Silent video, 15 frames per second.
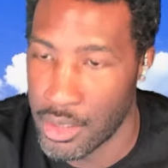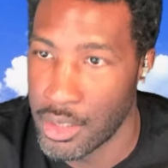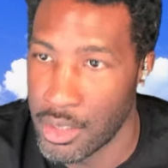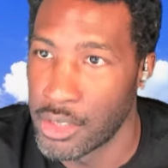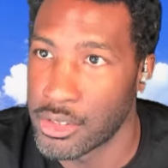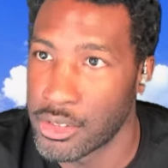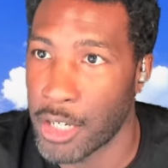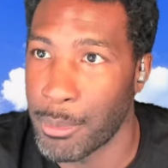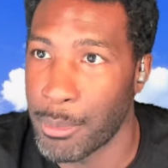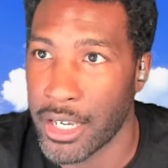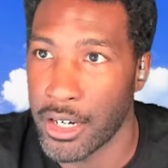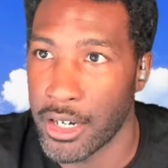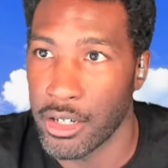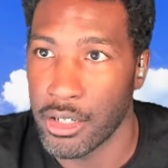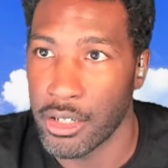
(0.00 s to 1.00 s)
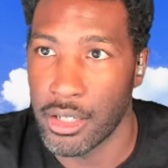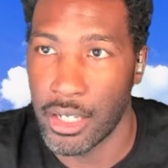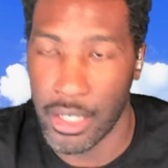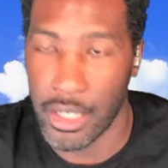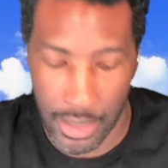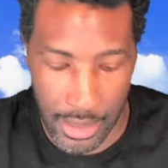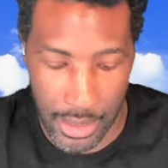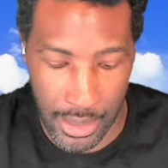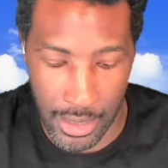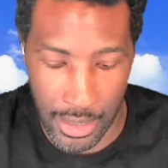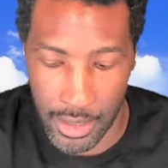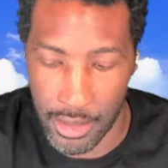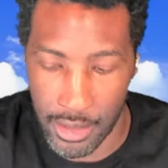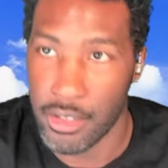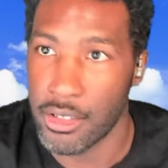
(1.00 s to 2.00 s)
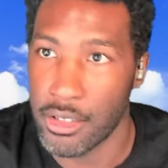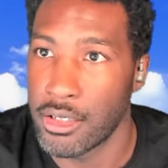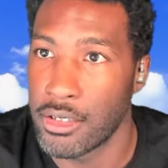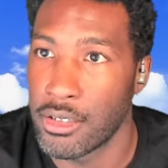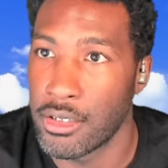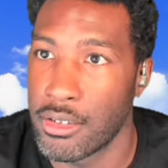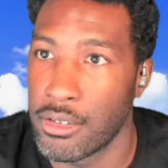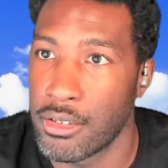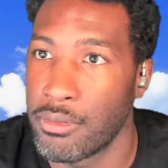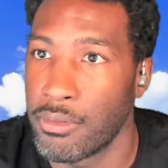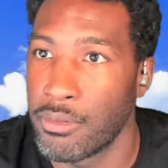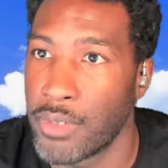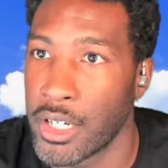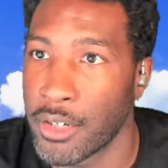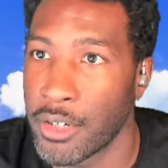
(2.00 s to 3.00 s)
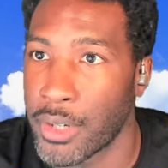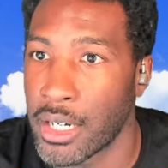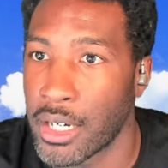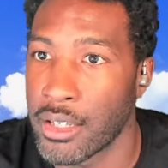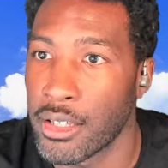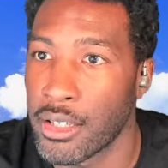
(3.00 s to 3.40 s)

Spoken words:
I come back here and I verify.